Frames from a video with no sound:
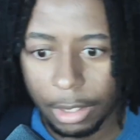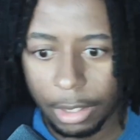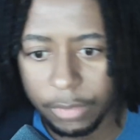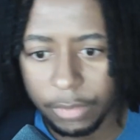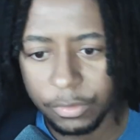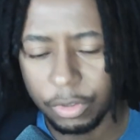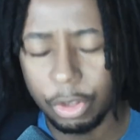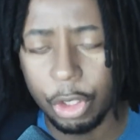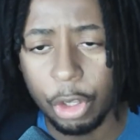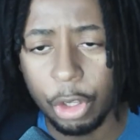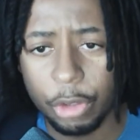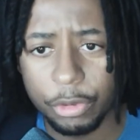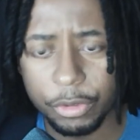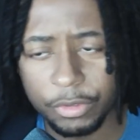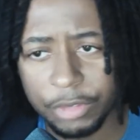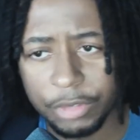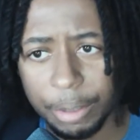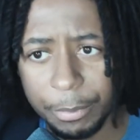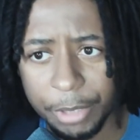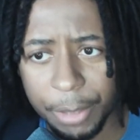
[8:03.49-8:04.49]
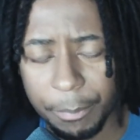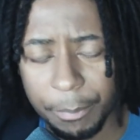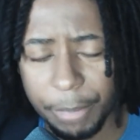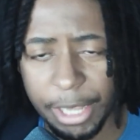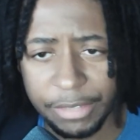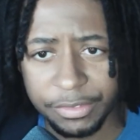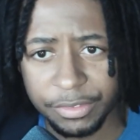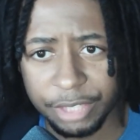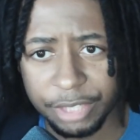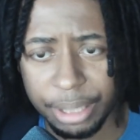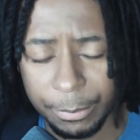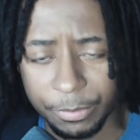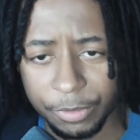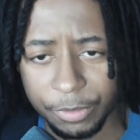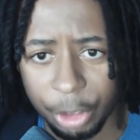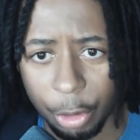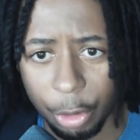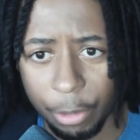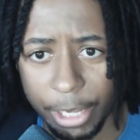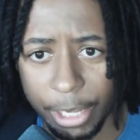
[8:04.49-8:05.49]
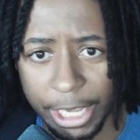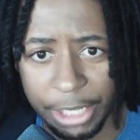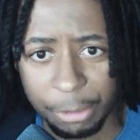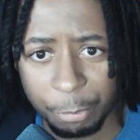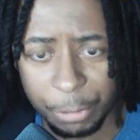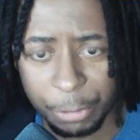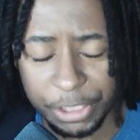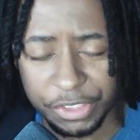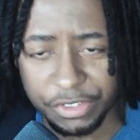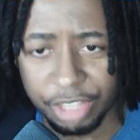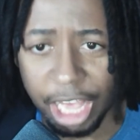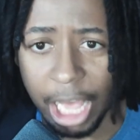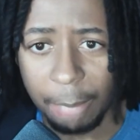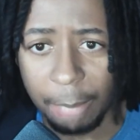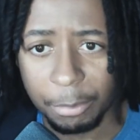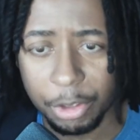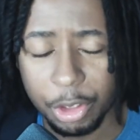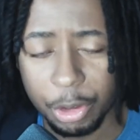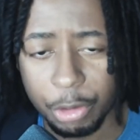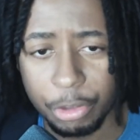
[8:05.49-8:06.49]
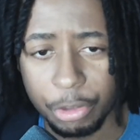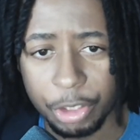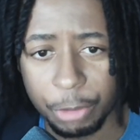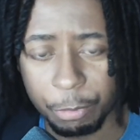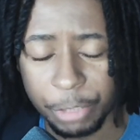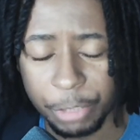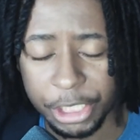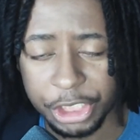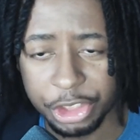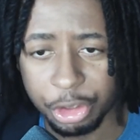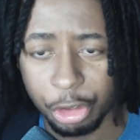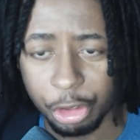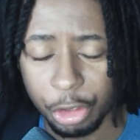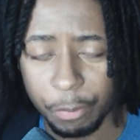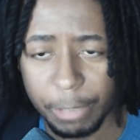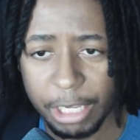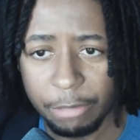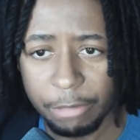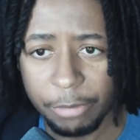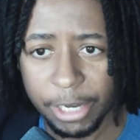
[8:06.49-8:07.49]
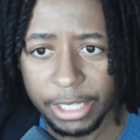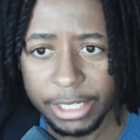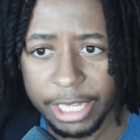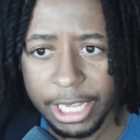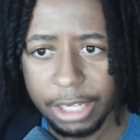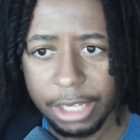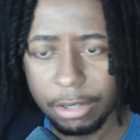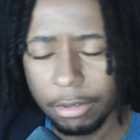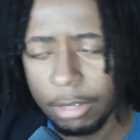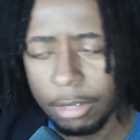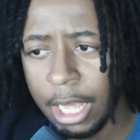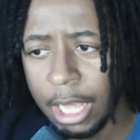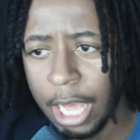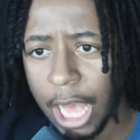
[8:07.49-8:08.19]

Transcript: So those are some of the best tips to go ahead and reach top goon and rank Jerkmate right now.